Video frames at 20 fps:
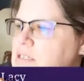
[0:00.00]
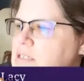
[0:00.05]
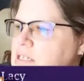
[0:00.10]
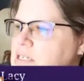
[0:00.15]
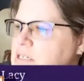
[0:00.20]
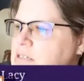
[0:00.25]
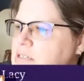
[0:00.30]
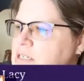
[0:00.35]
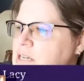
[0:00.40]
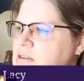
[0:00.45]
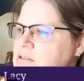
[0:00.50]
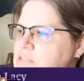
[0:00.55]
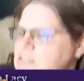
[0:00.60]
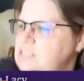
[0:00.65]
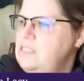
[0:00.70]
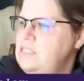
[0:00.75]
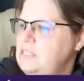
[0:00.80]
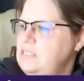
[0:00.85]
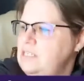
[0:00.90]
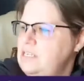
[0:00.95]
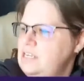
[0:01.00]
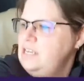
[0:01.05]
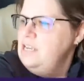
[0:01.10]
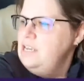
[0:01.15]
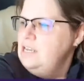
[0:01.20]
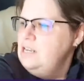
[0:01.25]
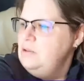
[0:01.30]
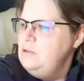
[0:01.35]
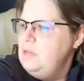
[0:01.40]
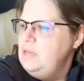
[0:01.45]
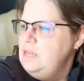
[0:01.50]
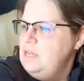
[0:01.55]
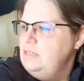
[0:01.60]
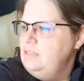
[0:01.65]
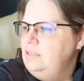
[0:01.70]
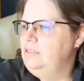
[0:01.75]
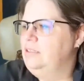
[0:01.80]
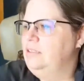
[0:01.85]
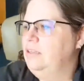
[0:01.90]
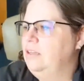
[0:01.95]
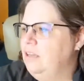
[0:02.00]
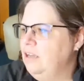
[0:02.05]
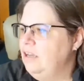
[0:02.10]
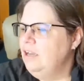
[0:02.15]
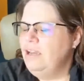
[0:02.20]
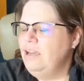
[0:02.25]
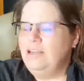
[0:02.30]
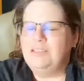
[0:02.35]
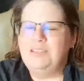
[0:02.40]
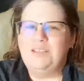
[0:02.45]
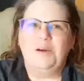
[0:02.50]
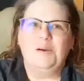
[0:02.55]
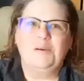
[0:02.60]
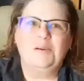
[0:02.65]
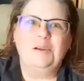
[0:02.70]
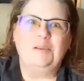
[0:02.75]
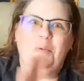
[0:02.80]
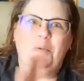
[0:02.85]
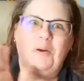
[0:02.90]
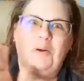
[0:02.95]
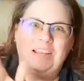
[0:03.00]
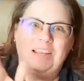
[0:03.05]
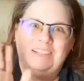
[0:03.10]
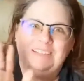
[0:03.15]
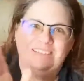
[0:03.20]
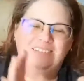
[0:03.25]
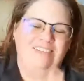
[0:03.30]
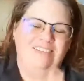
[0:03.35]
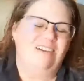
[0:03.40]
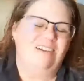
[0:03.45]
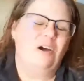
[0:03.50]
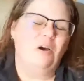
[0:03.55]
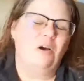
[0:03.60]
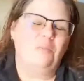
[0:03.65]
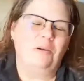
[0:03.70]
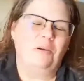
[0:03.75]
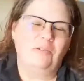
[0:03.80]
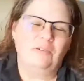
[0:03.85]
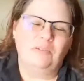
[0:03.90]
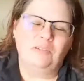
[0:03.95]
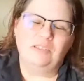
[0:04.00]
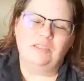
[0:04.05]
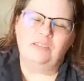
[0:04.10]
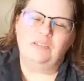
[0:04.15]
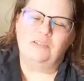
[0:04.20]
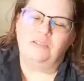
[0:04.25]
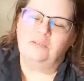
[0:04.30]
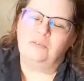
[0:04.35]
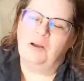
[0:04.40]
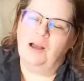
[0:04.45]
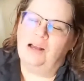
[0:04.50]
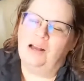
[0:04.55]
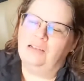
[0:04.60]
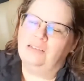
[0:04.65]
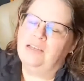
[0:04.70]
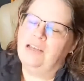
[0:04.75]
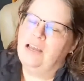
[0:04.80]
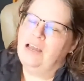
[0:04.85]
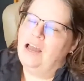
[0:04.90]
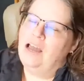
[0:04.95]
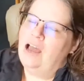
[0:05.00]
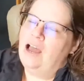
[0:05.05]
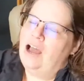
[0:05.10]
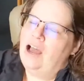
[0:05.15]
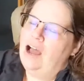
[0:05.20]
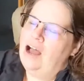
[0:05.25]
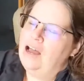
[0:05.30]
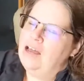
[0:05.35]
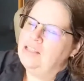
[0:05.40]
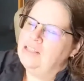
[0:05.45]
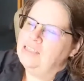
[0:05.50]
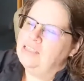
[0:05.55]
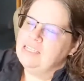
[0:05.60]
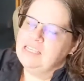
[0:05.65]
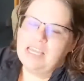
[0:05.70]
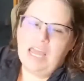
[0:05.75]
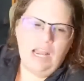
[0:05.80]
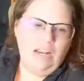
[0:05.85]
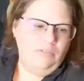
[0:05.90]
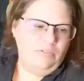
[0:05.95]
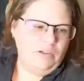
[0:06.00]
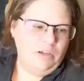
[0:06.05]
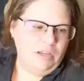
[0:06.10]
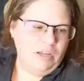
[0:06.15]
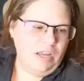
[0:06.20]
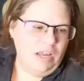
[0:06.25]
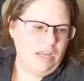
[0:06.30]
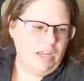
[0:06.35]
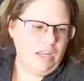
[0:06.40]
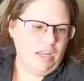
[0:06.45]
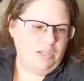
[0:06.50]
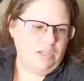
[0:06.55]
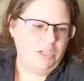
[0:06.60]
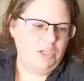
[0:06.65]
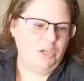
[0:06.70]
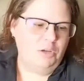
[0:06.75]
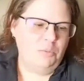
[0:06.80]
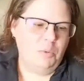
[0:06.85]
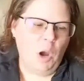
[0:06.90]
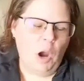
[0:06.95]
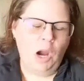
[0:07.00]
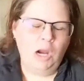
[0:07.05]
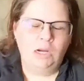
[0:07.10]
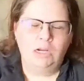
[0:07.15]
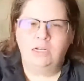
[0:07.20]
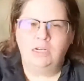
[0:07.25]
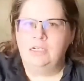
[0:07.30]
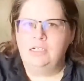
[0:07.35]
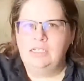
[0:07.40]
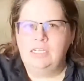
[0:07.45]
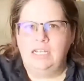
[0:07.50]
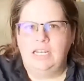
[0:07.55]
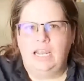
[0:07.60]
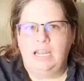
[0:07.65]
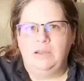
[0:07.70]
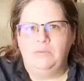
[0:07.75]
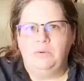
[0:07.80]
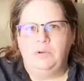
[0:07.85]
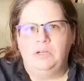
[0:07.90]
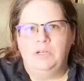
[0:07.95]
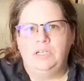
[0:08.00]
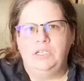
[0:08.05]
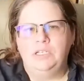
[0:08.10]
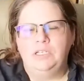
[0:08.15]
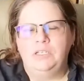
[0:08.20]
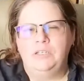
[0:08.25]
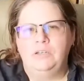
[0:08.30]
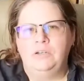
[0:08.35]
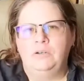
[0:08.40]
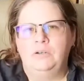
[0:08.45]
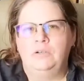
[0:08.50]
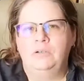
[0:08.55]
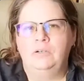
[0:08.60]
Down just a little bit. So good morning. Hope everyone's doing well. This is kind of a two-parter today. We're going to do